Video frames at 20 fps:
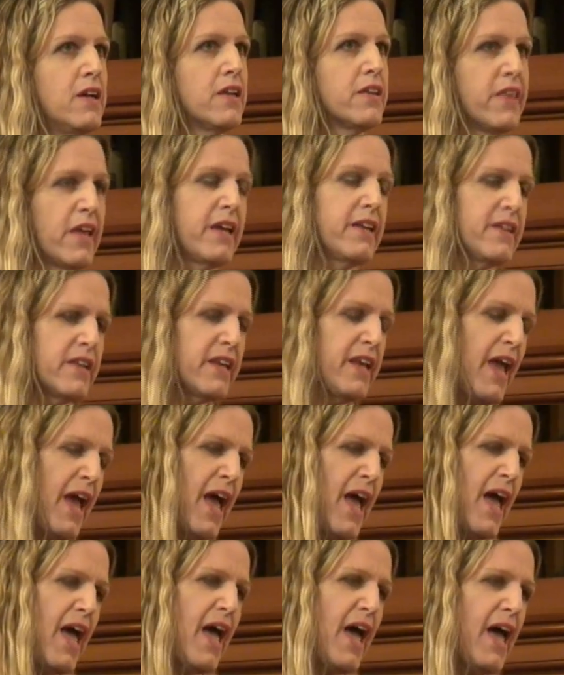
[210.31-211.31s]
that,
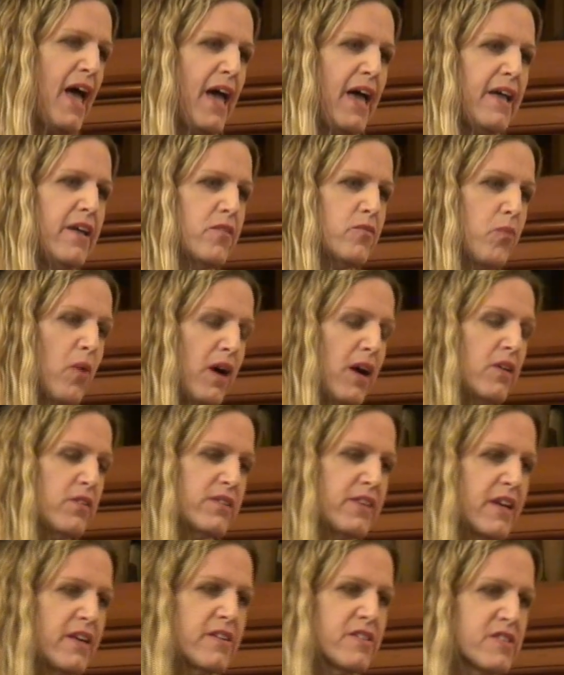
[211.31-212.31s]
yeah,
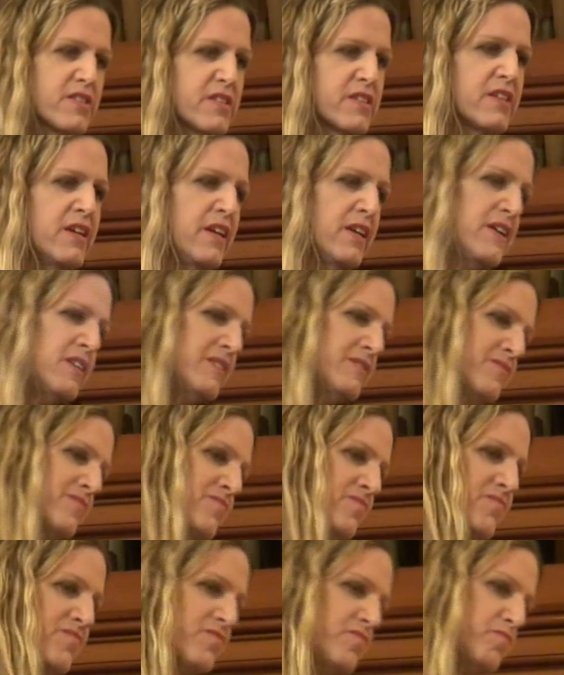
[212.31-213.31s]
well, there's
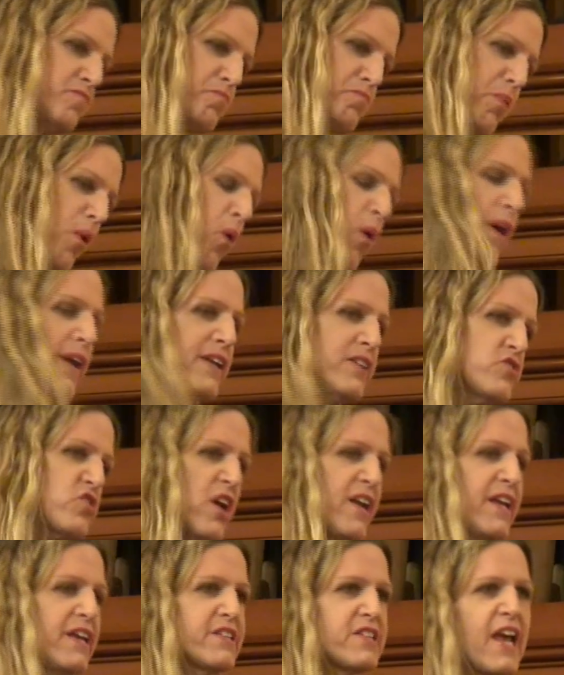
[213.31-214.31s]
boy
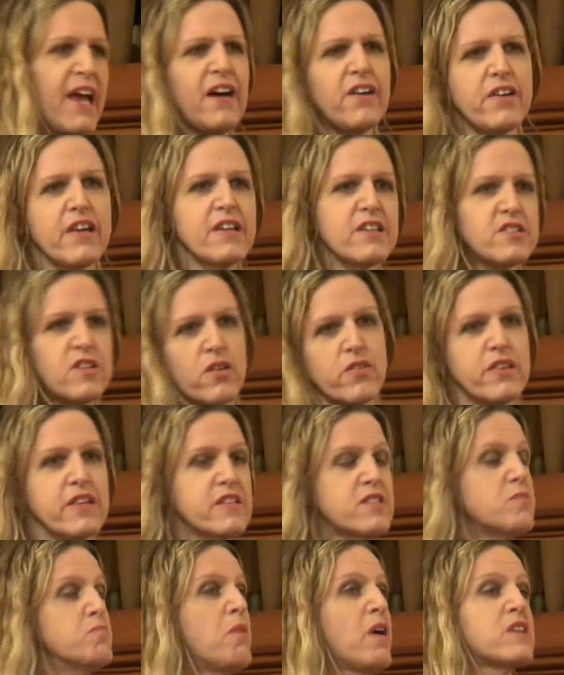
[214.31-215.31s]
genitalia, so
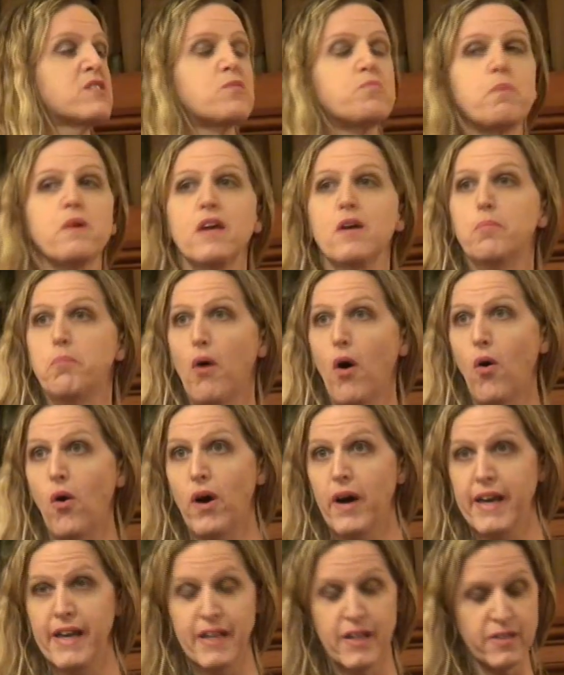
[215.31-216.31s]
this must be a
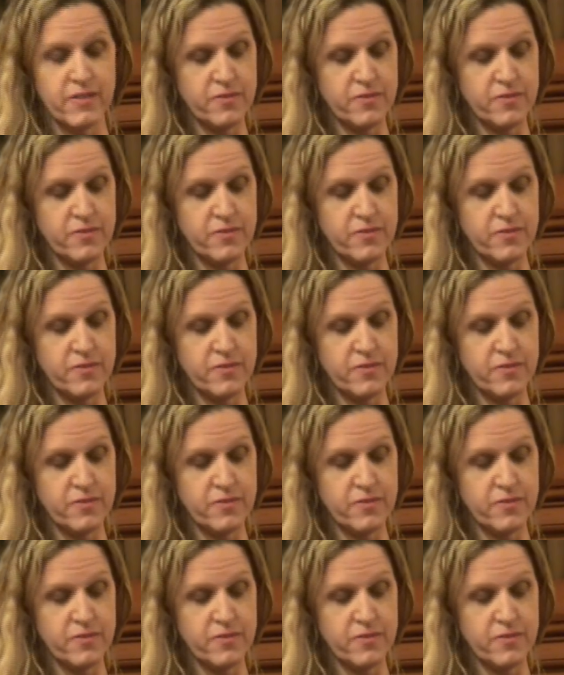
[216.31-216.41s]
boy.